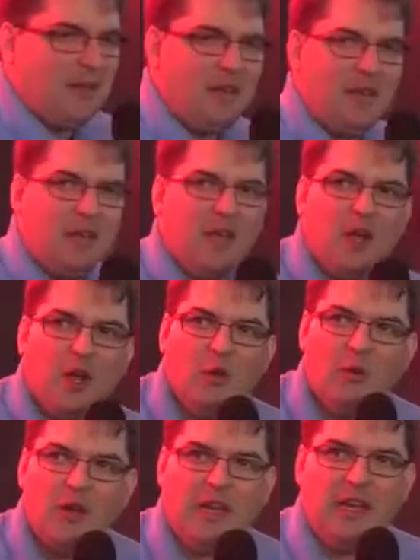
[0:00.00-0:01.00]
something
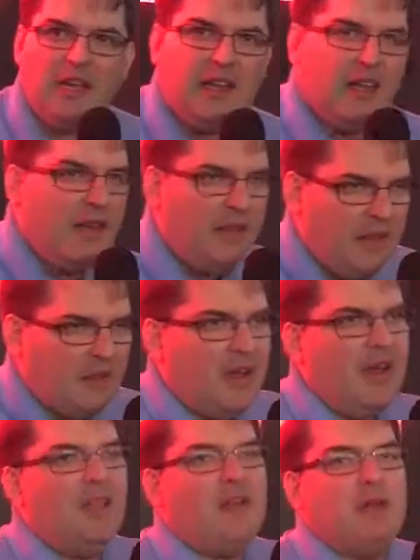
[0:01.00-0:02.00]
really neat. They've
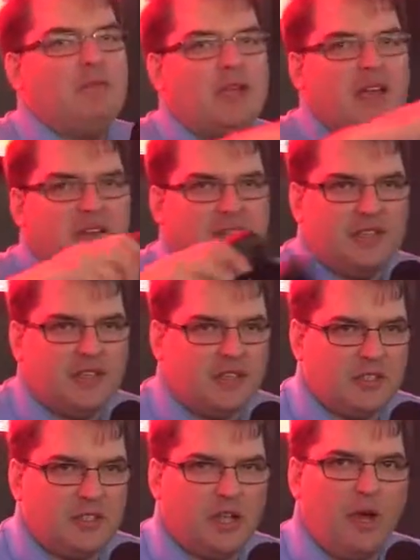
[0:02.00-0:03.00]
got other applications
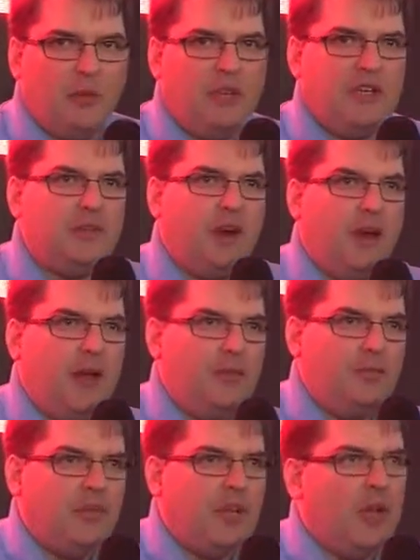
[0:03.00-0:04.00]
such as uh, WeDraw,
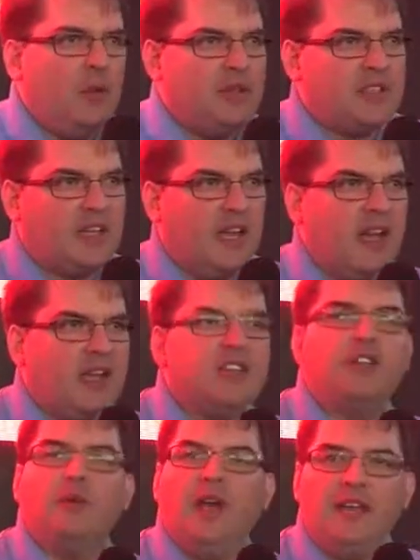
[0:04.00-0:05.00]
which is kind of like a
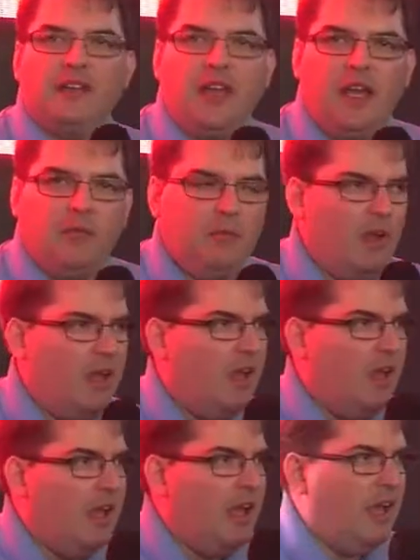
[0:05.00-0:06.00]
charades game.
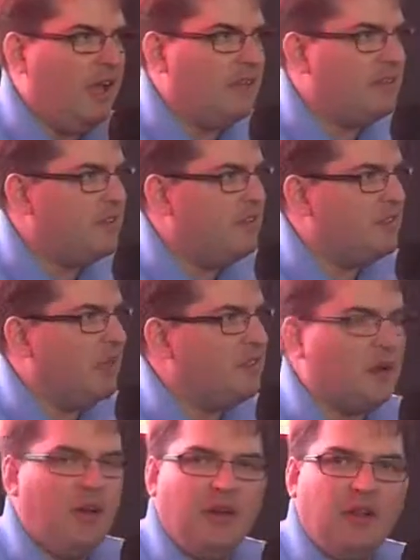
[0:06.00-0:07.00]
And it's, it's
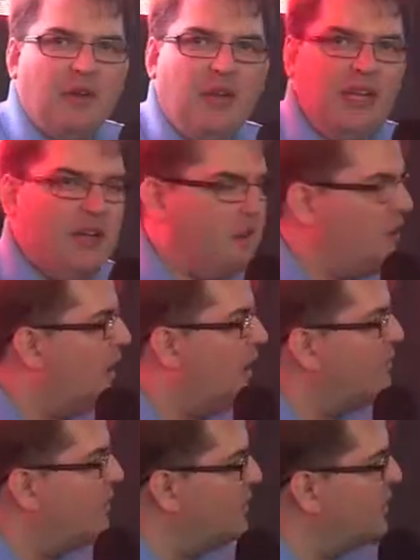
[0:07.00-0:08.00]
also another neat
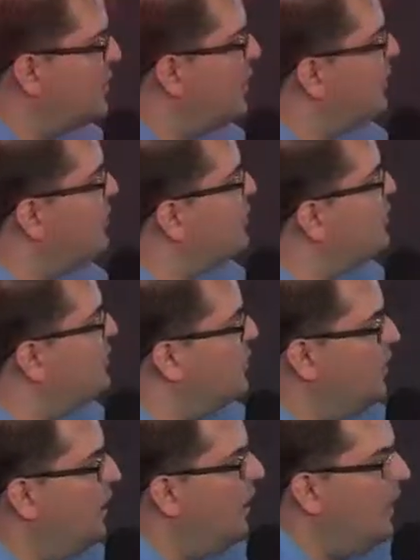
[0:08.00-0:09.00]
uh, function coming
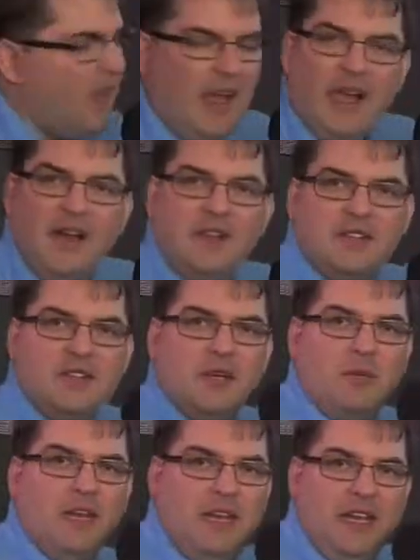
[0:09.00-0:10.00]
soon. And those are
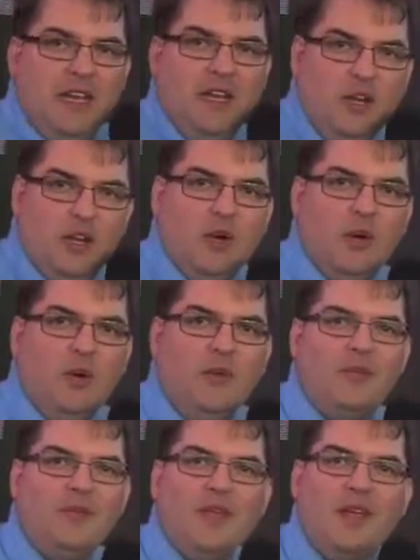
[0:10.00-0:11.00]
some of the neat new
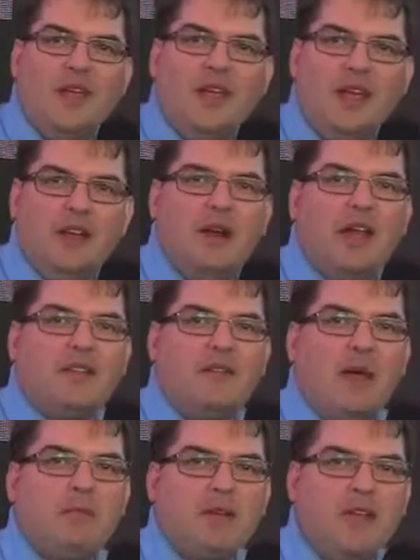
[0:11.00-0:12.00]

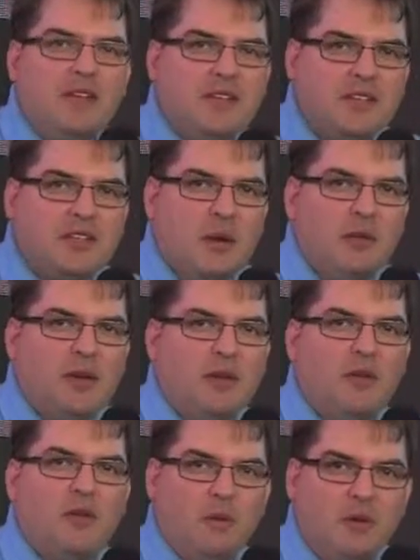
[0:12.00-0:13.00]
interactive applications coming
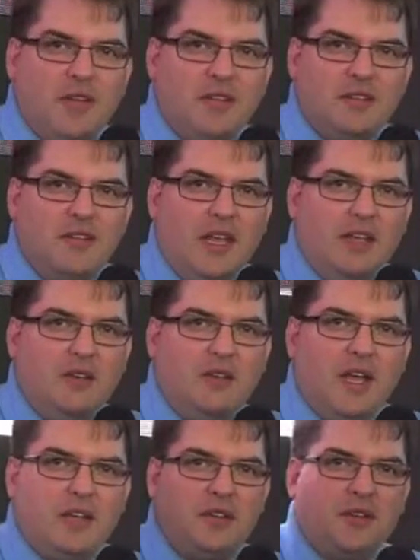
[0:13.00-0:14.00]
from Dish in
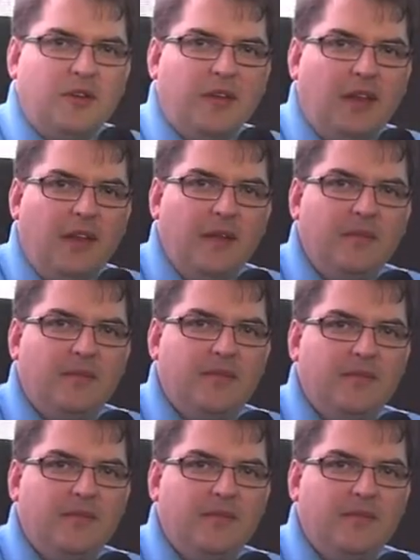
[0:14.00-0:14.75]
2013.